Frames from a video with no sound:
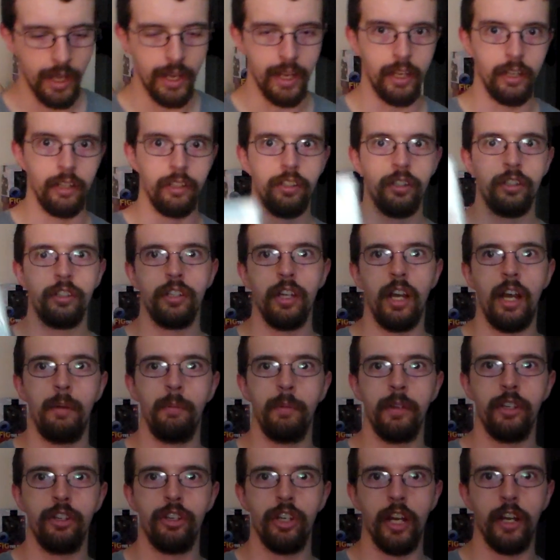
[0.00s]
And
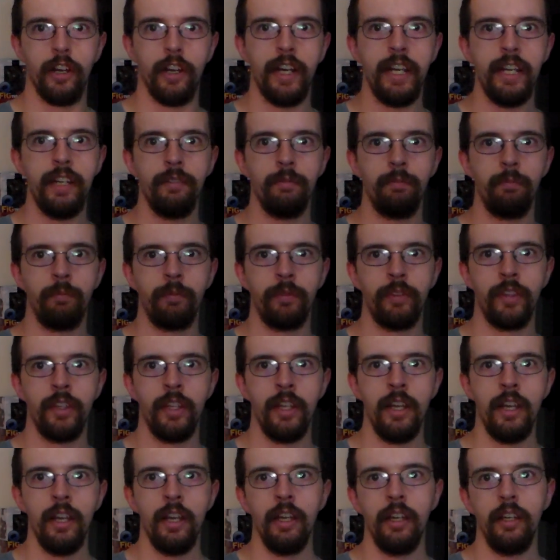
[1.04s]
Tom and Jerry.
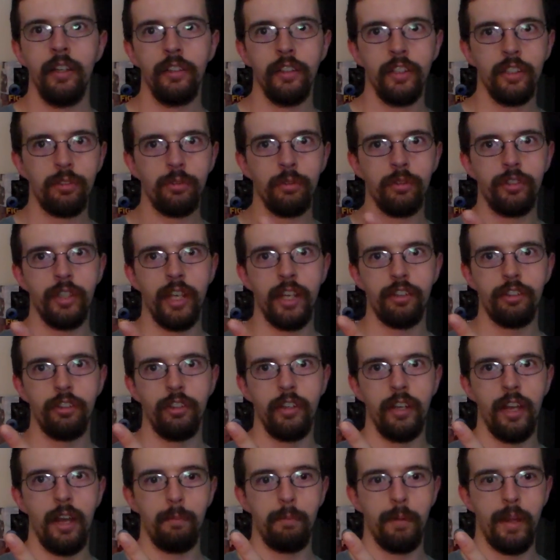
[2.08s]
This one's
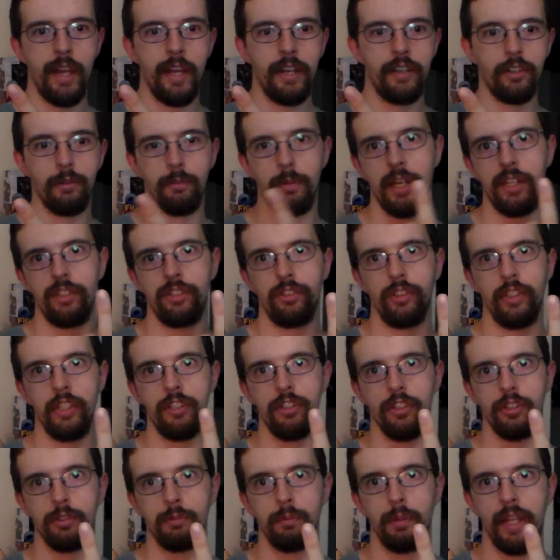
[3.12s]
actually not bad. You're basically
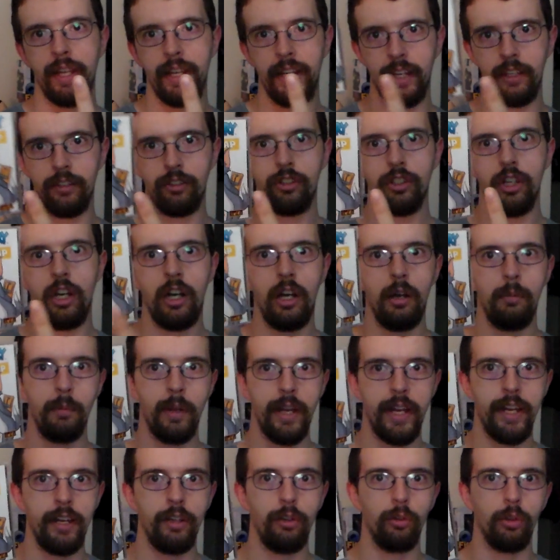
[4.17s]
just playing as
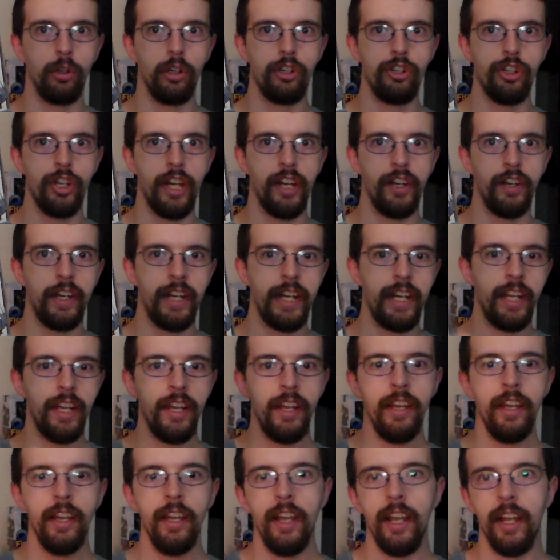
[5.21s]
Tom and or Jerry
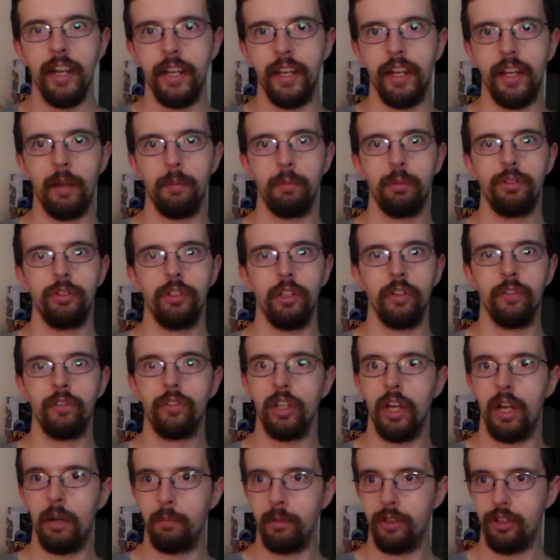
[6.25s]
in an episode
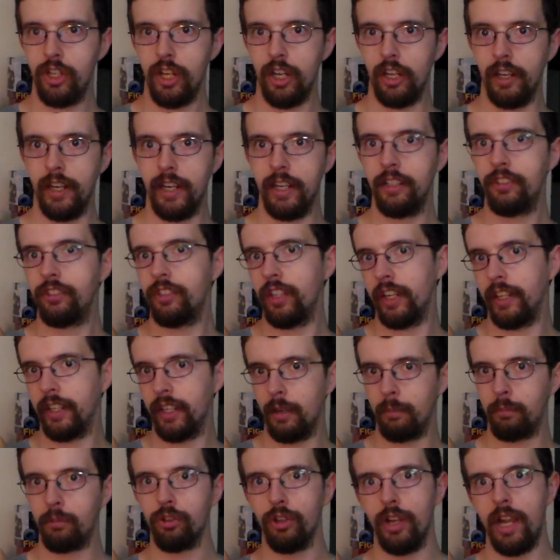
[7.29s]
of Tom and Jerry,
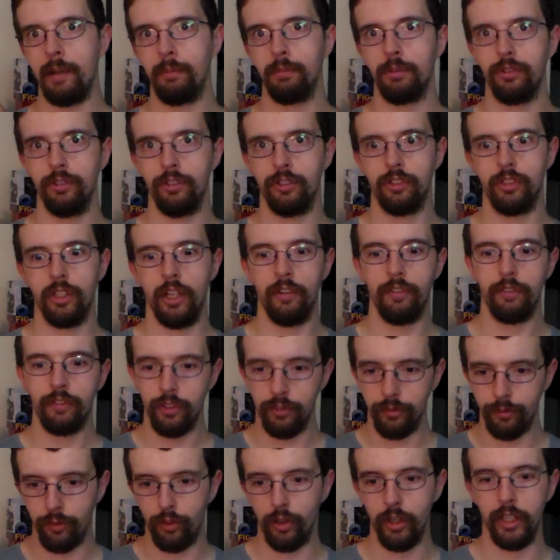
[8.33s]
setting up traps and stuff
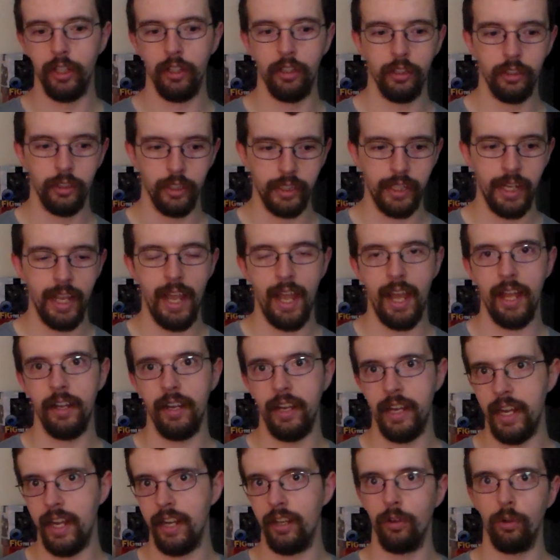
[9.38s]
to foil the cat
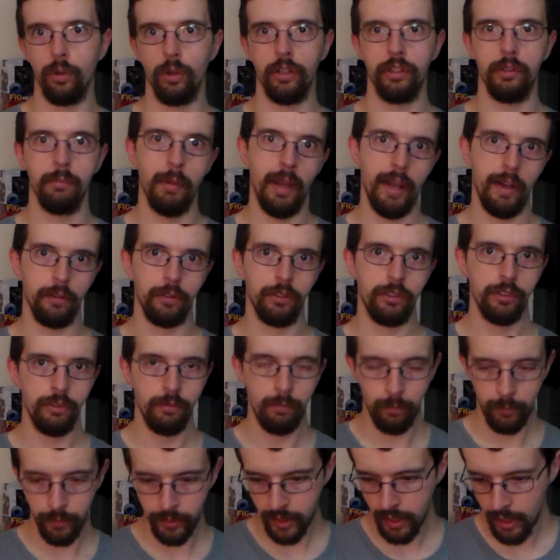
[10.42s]
and or the mouse.